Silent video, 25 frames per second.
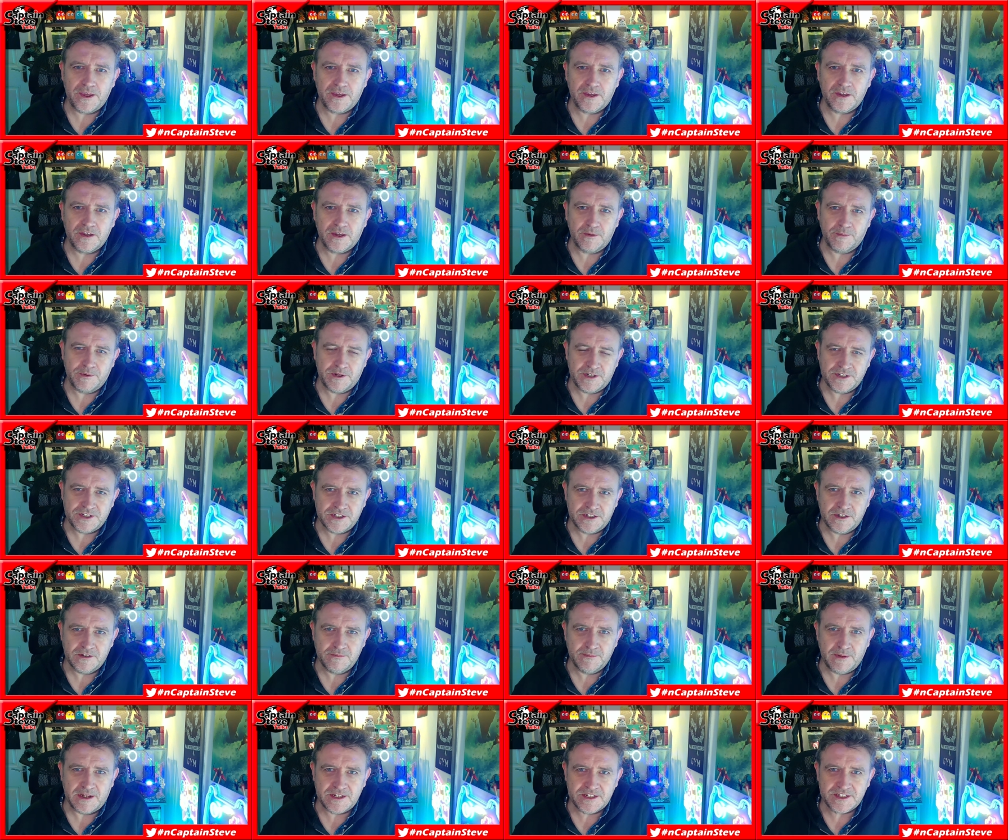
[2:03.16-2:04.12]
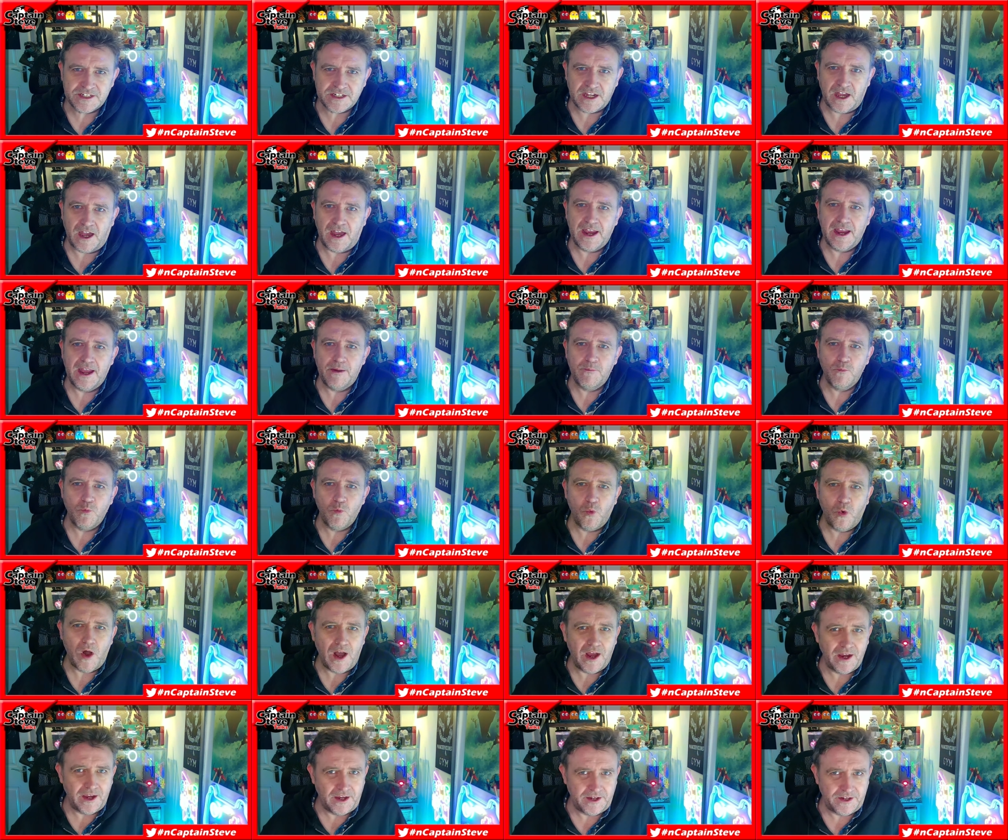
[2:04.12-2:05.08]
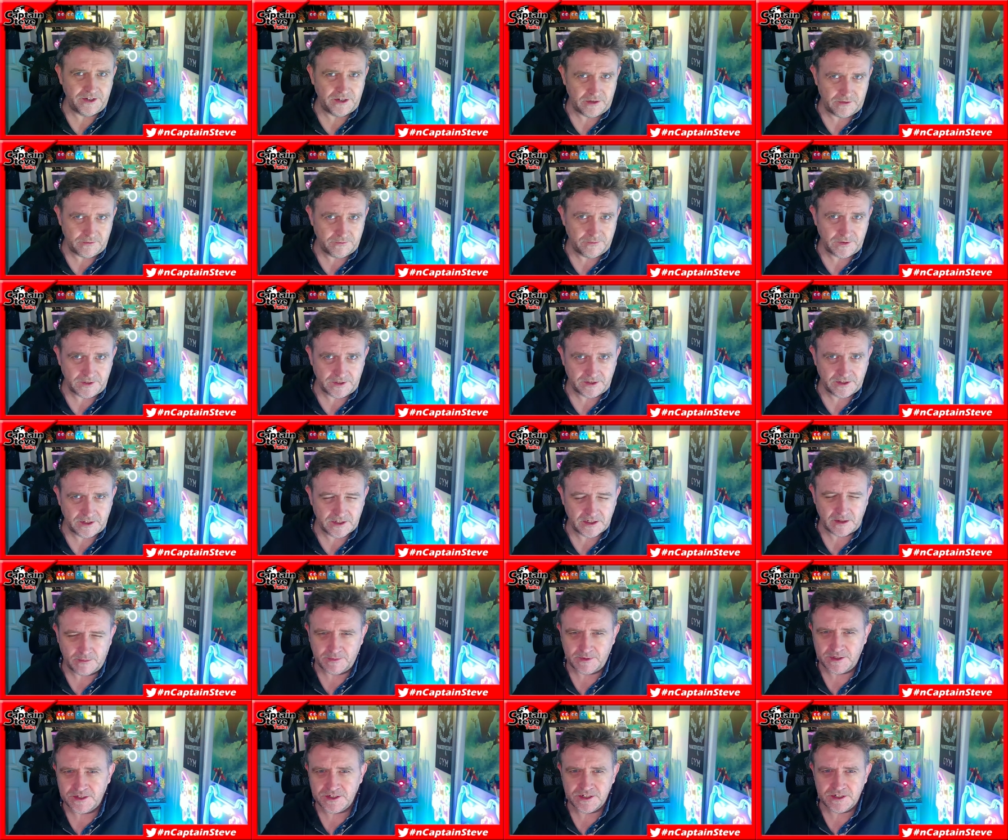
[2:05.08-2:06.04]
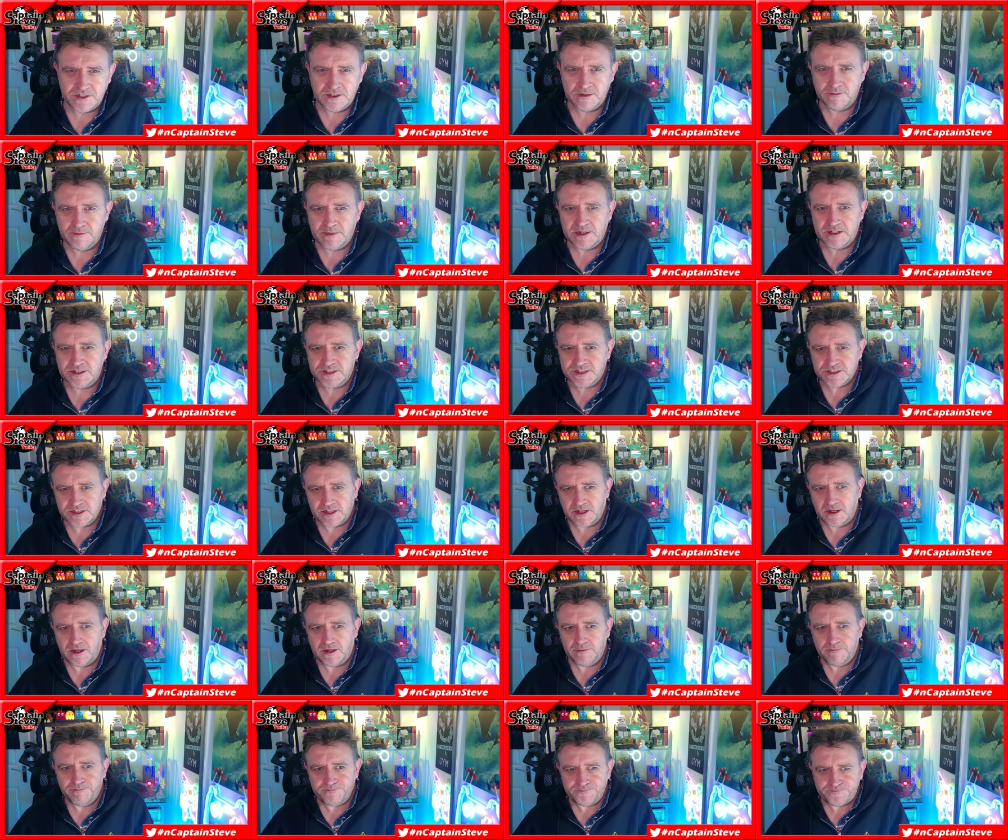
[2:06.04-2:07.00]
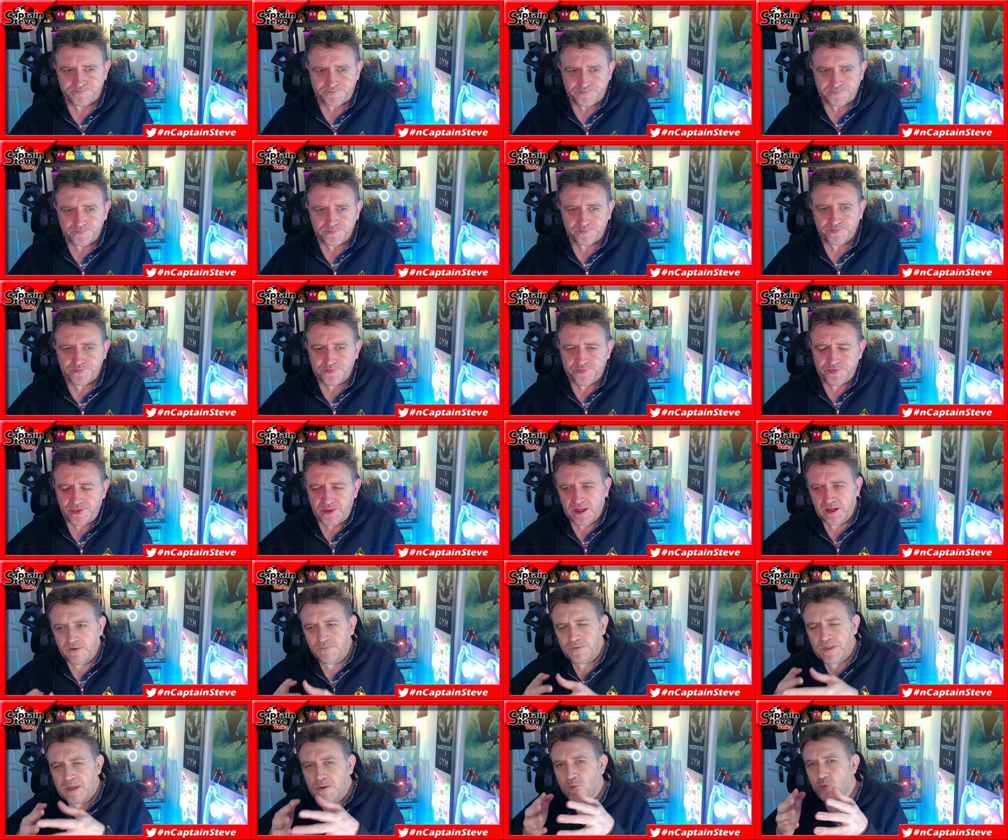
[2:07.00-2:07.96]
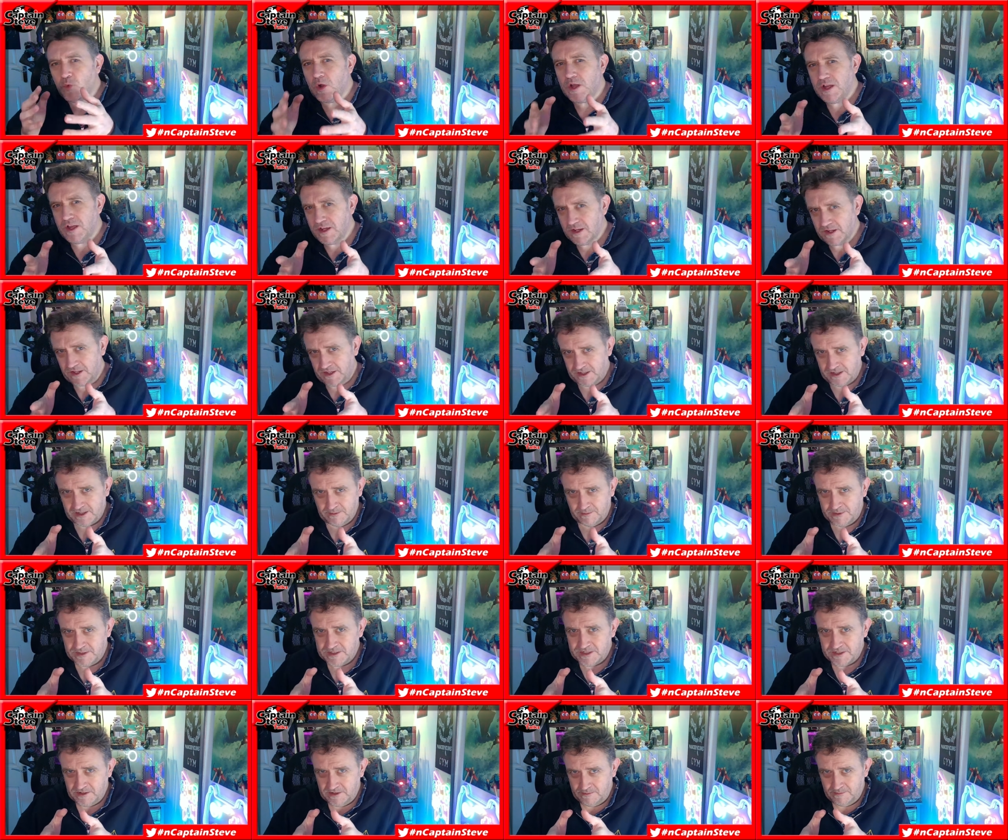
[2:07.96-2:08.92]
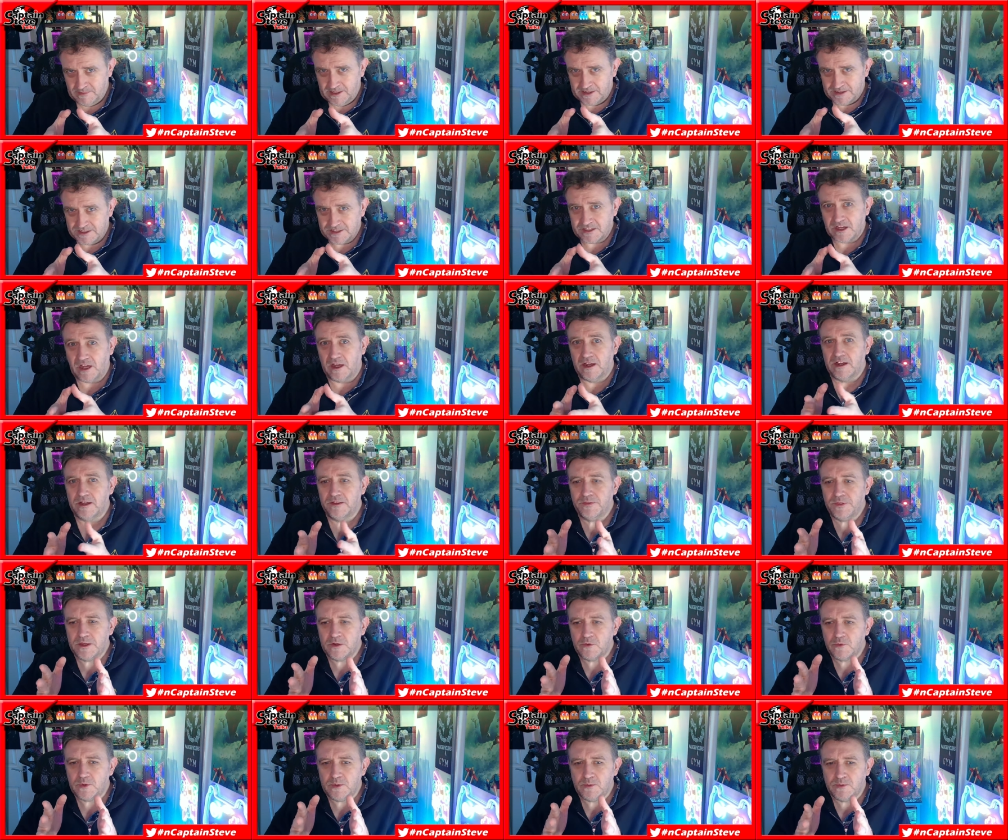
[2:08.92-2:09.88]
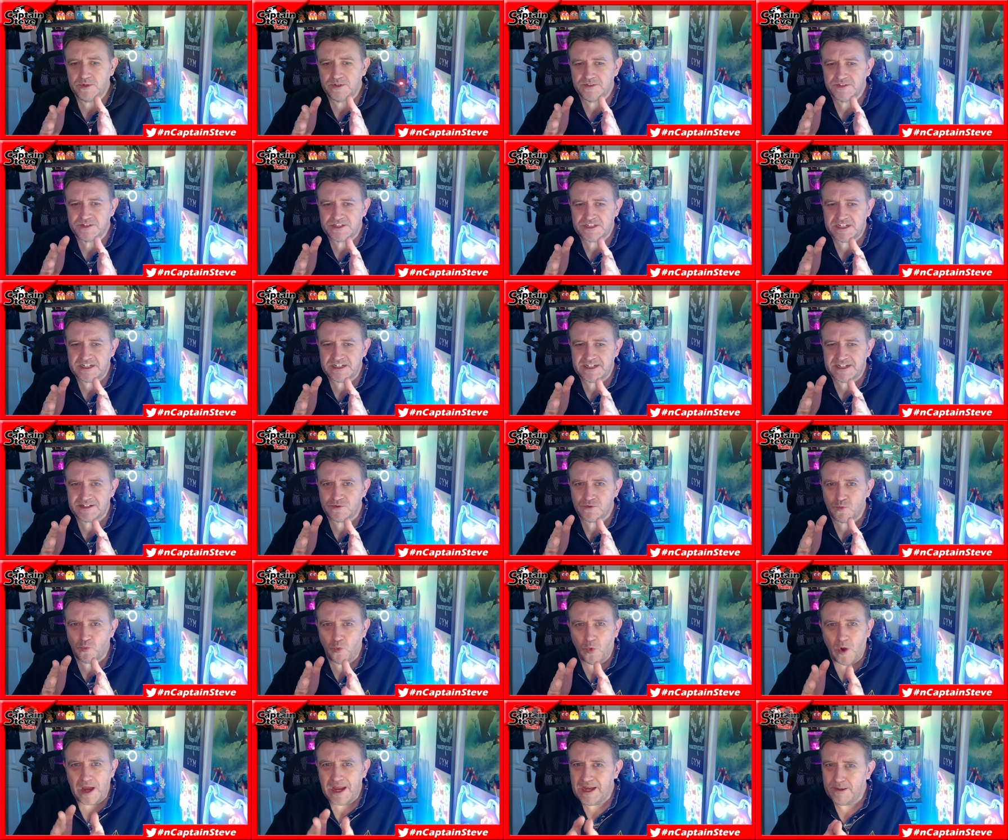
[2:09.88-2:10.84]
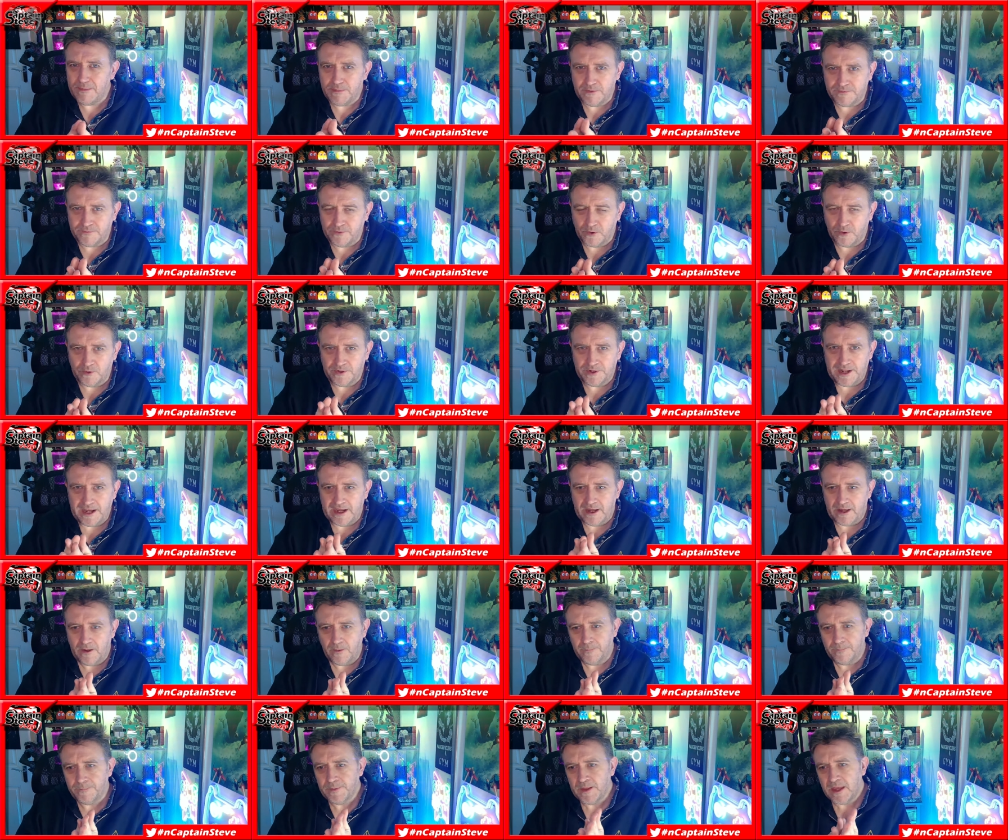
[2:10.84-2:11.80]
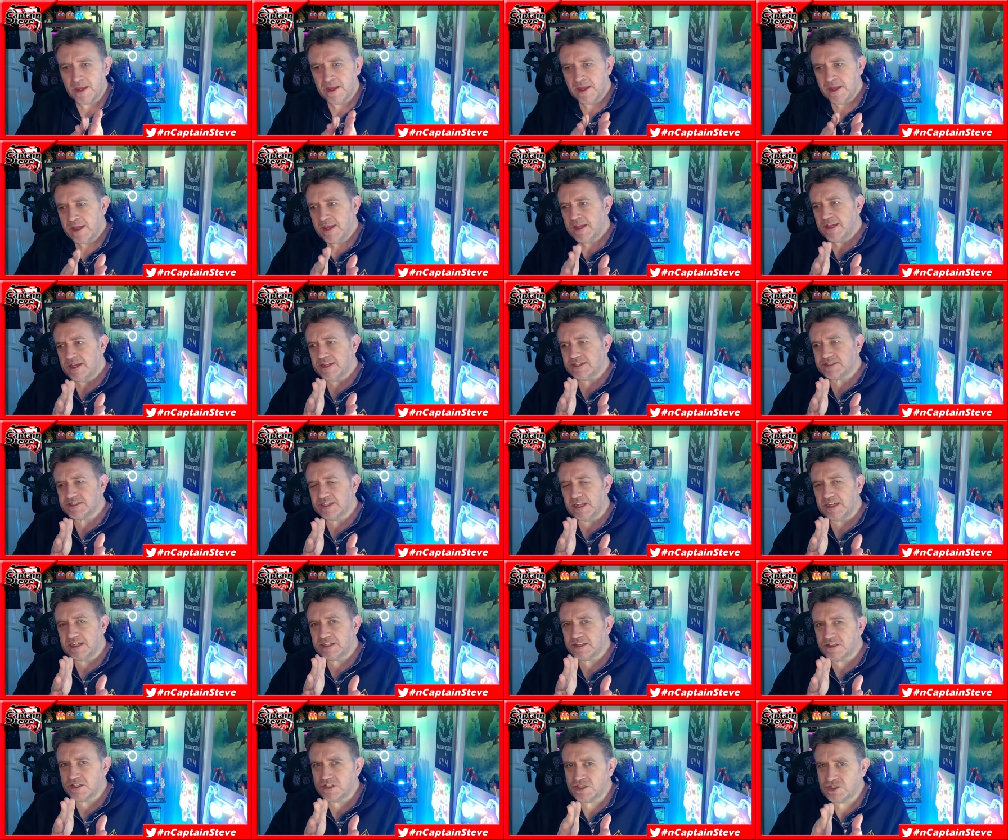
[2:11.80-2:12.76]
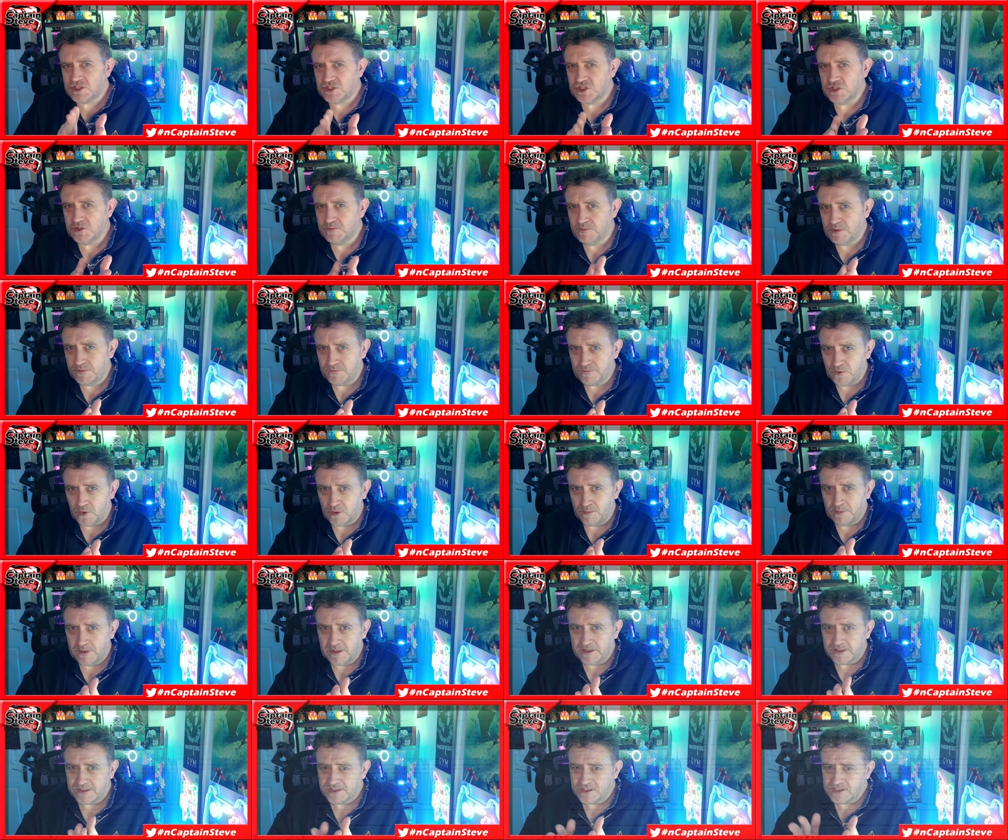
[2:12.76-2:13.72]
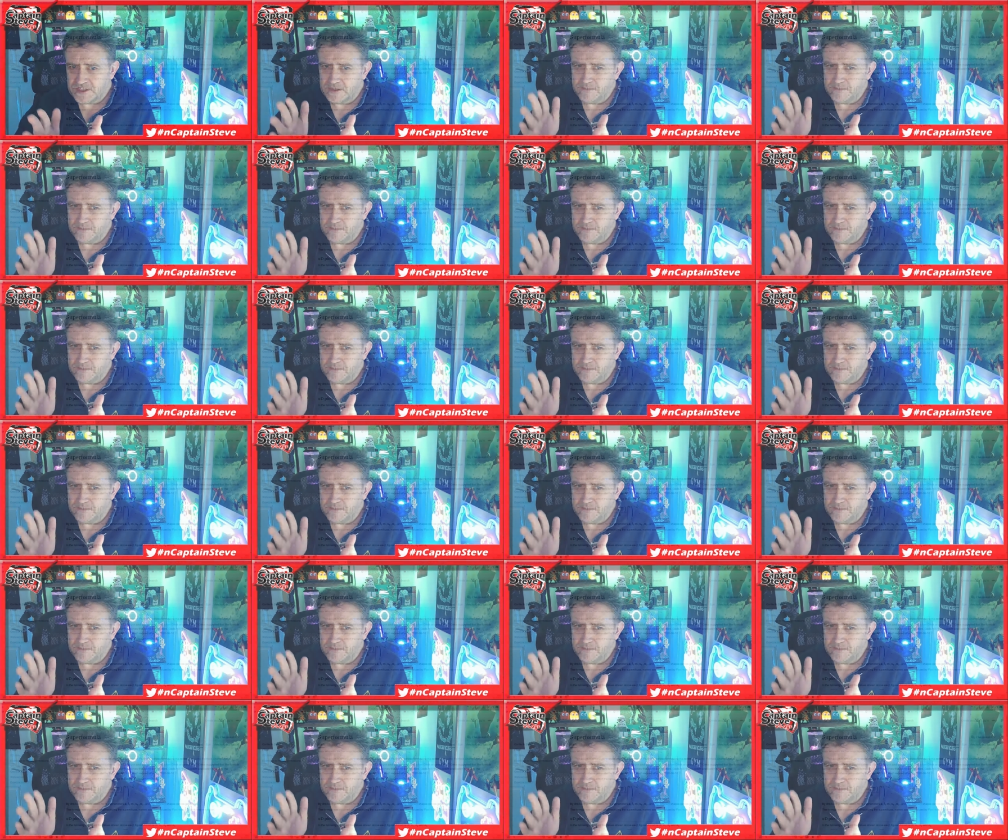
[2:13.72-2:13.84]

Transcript: are coming into No Man's Sky, and why I don't think they're coming into No Man's Sky. If they were going to come into No Man's Sky, I think we would have seen it way before now. It's like the Superformula. The